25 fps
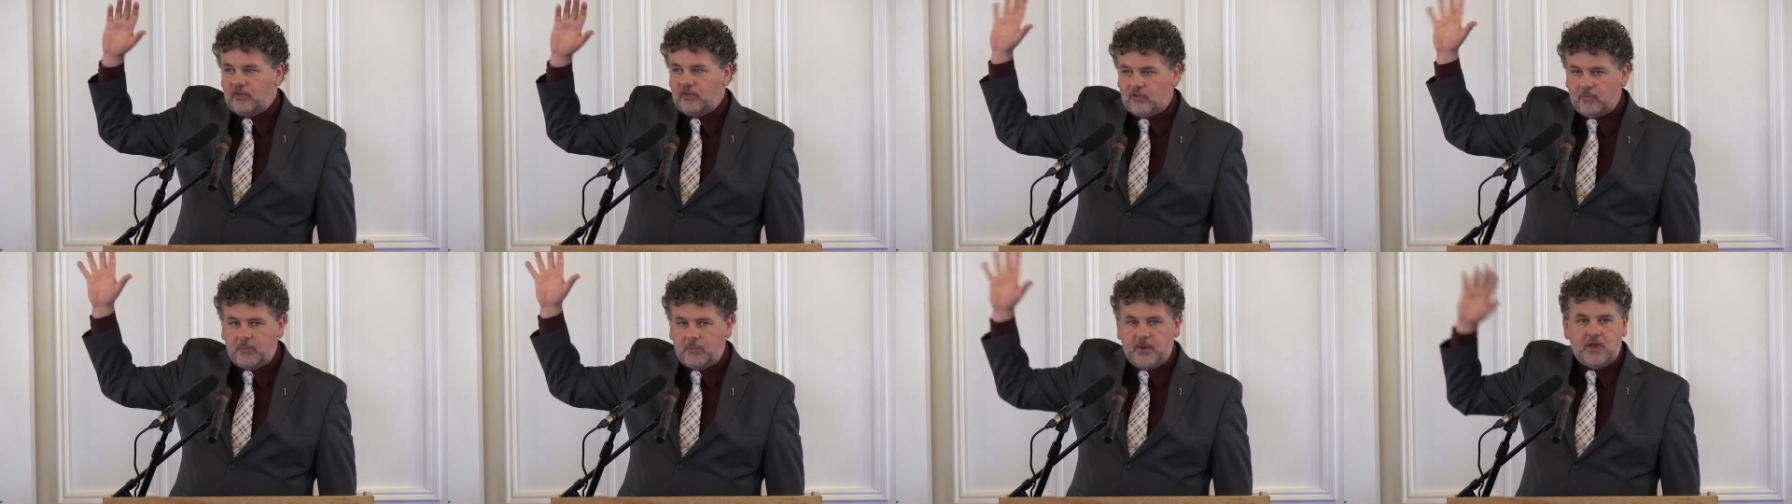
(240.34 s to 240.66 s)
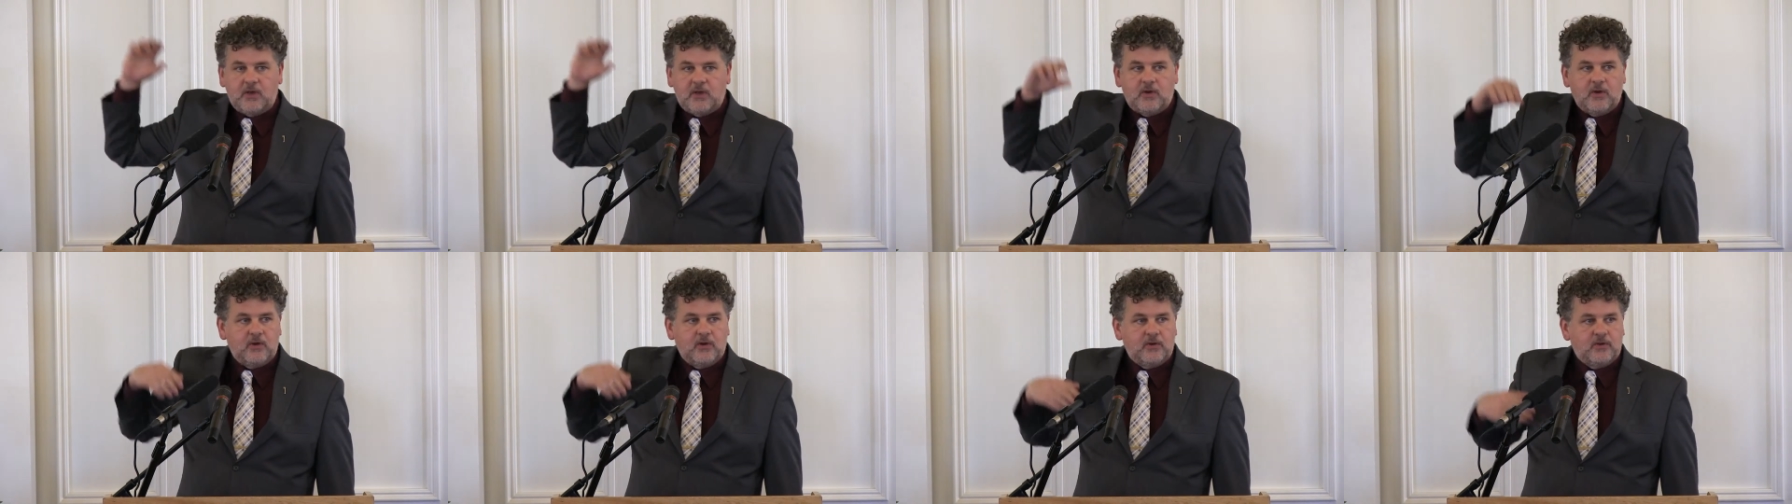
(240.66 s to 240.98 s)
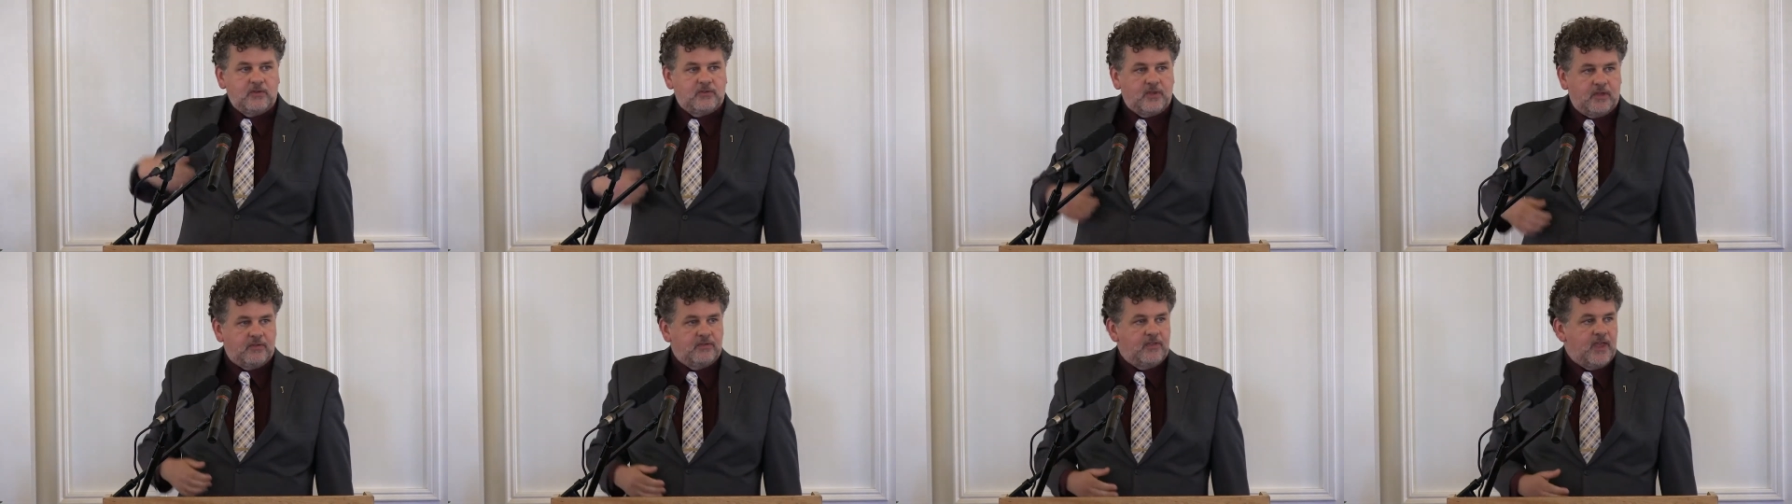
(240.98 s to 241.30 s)

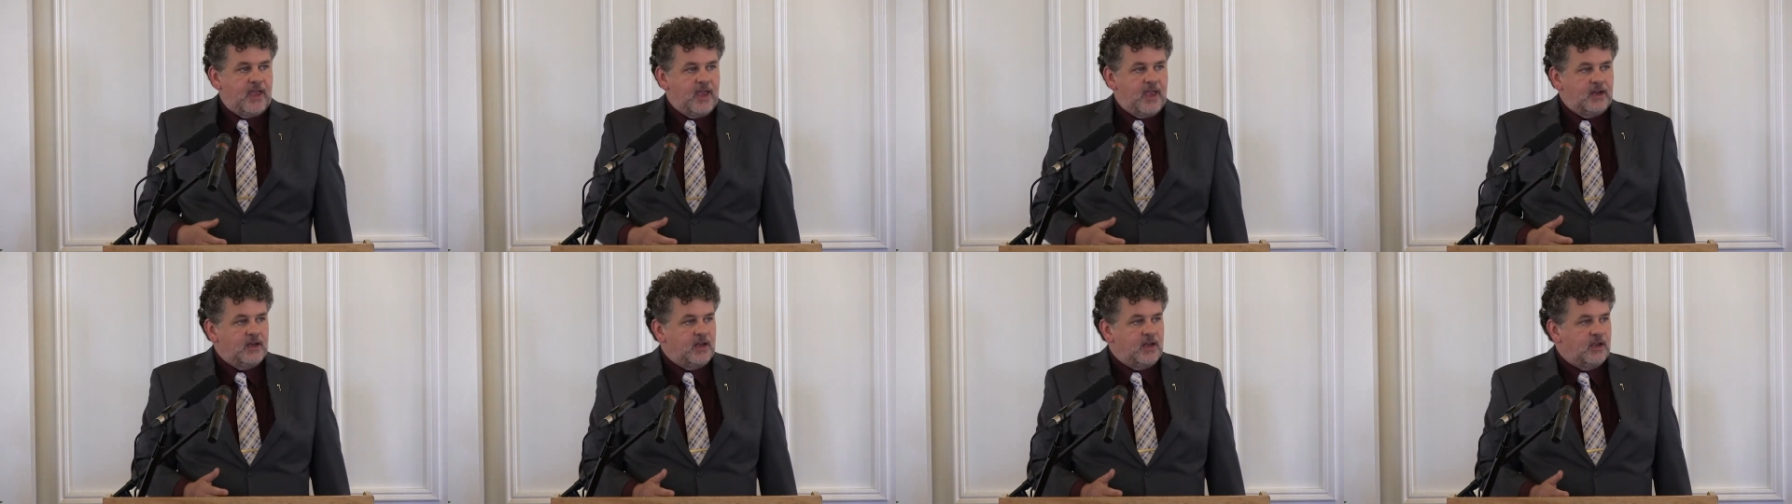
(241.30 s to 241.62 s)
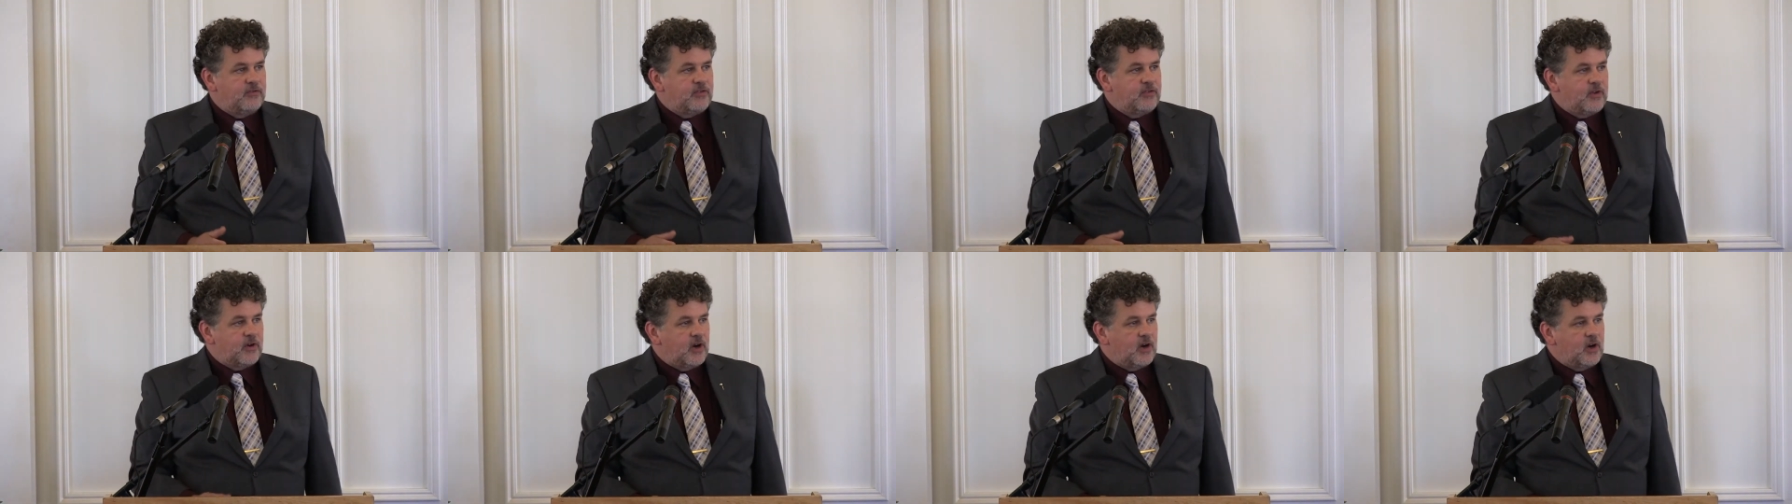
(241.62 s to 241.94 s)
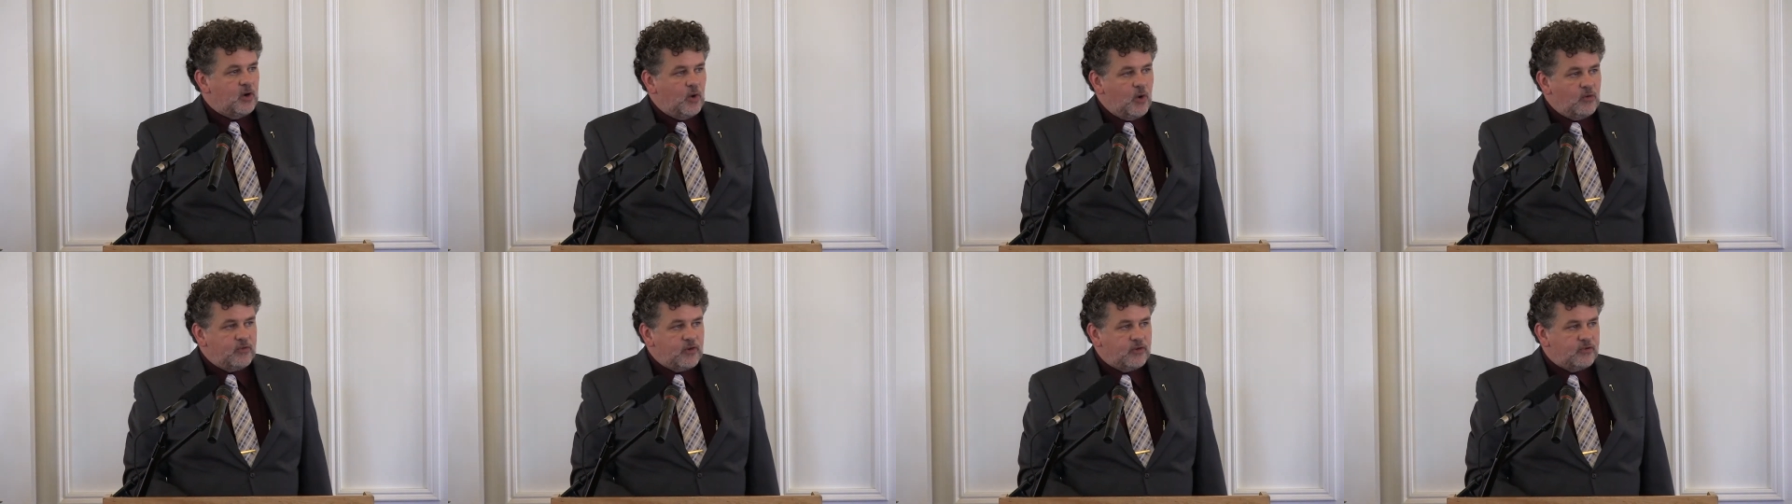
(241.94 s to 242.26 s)
speakers that then, if there
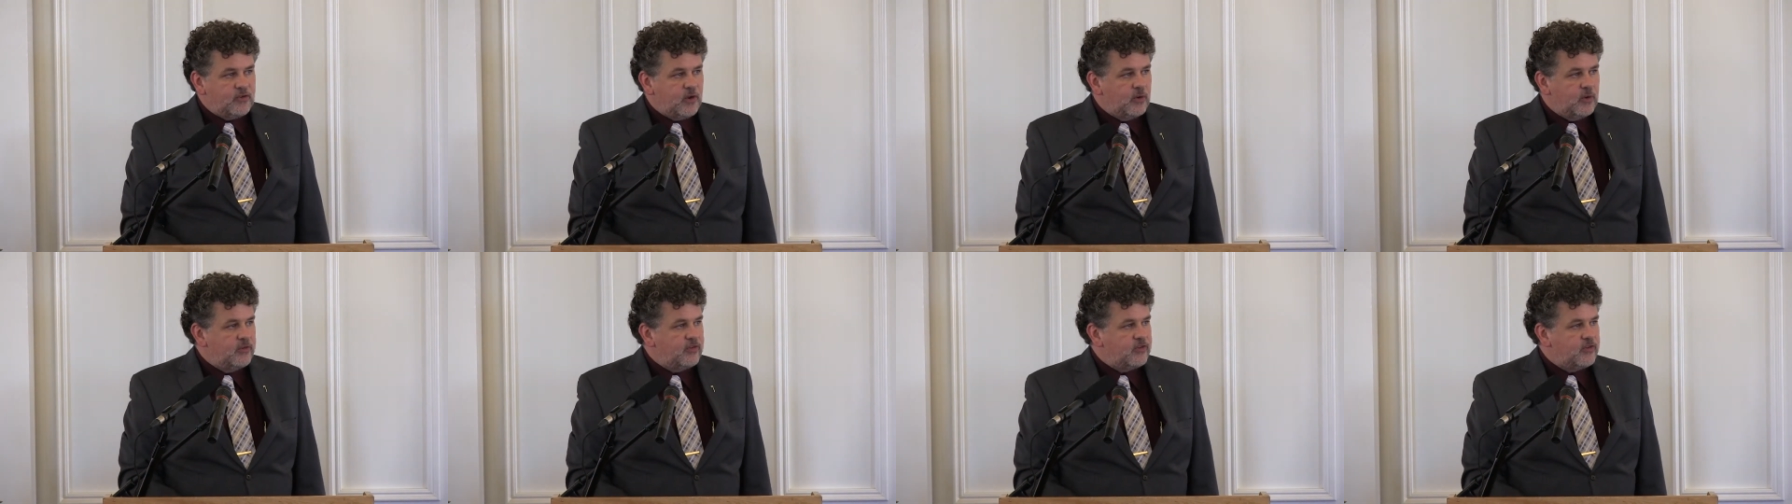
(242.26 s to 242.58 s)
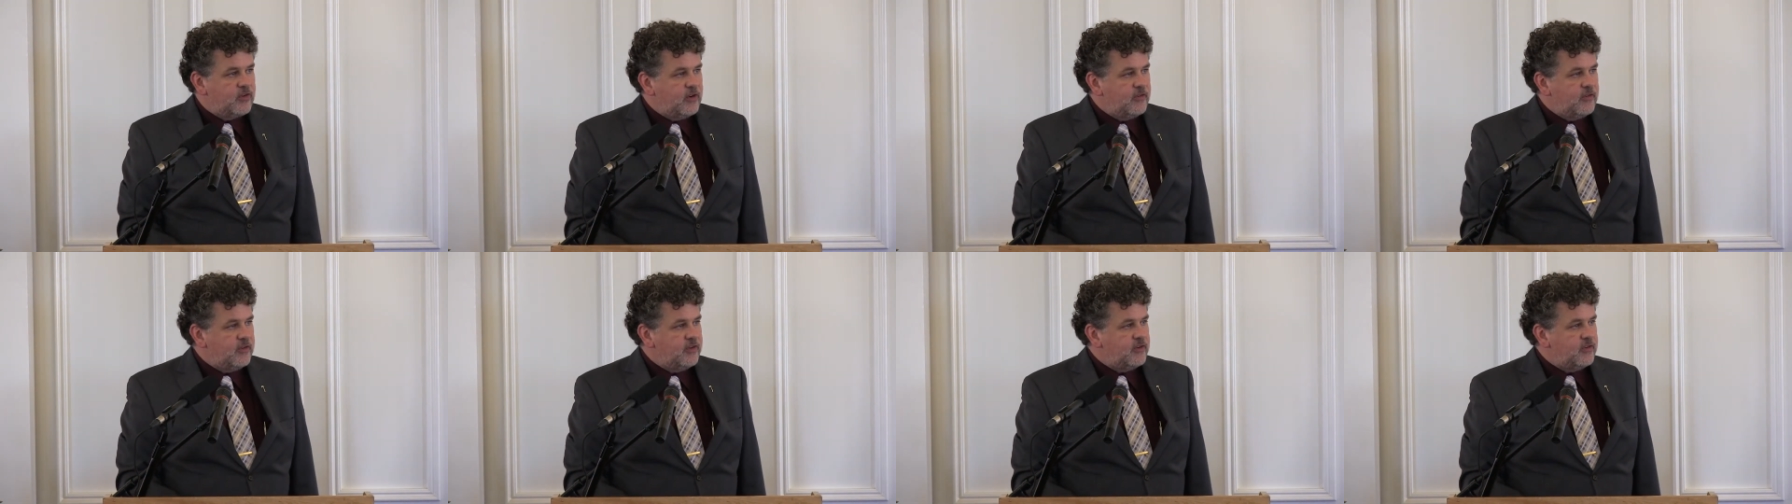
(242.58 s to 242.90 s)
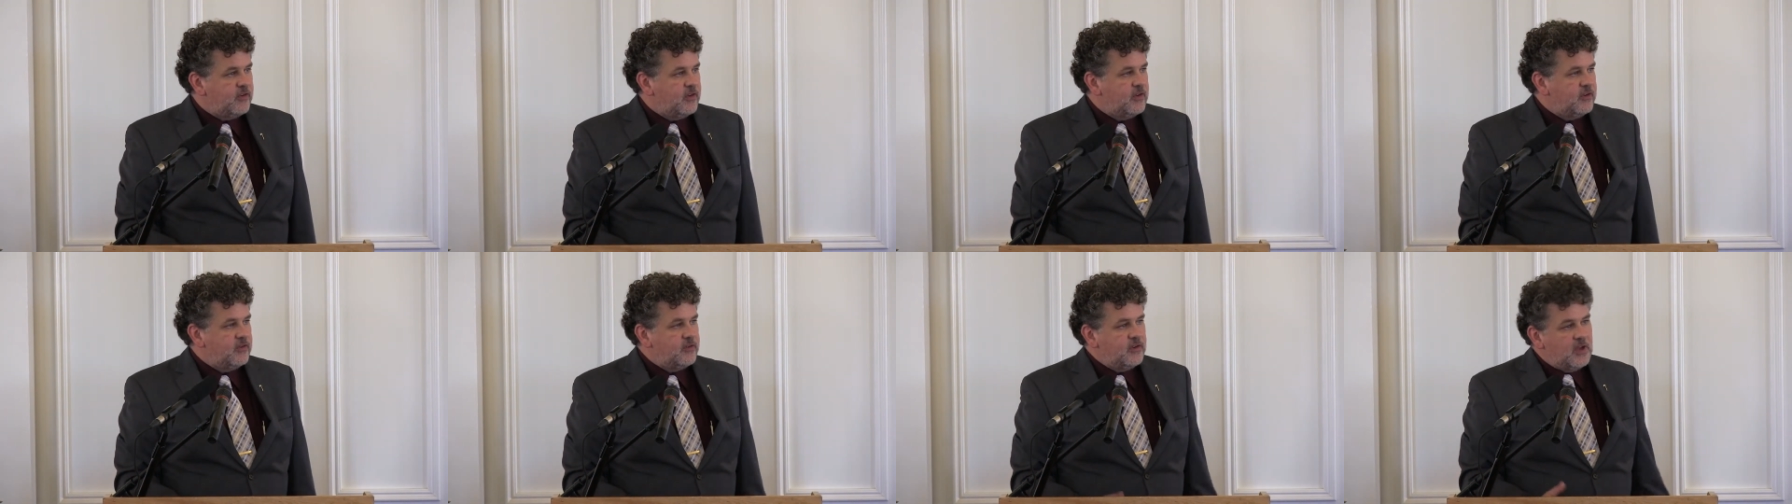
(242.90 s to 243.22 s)
are overflow
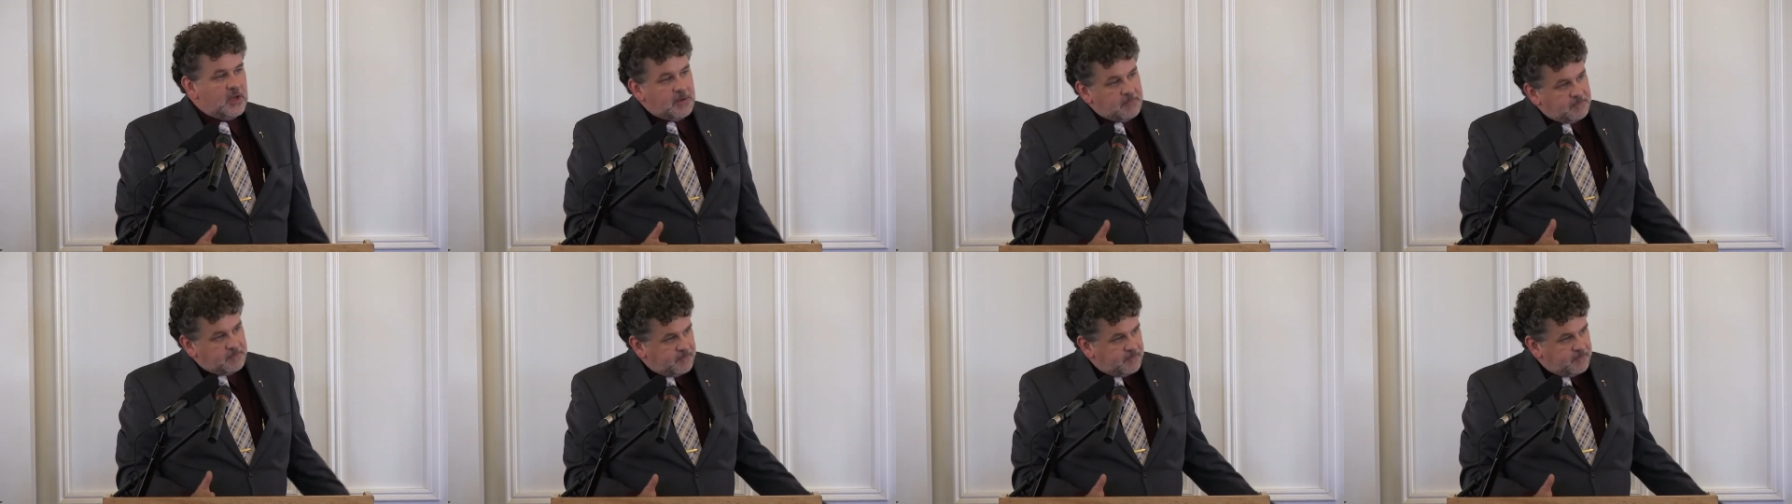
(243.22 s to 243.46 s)
services,